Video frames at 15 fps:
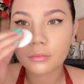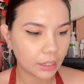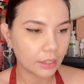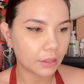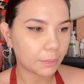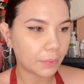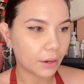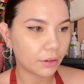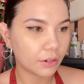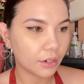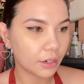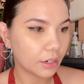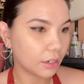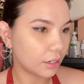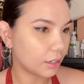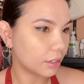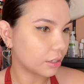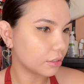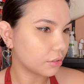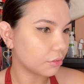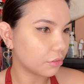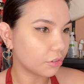The powder
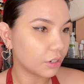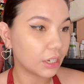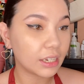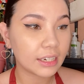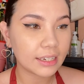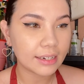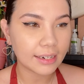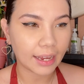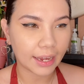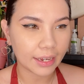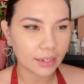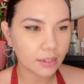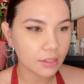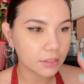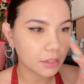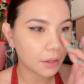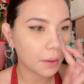is really nice.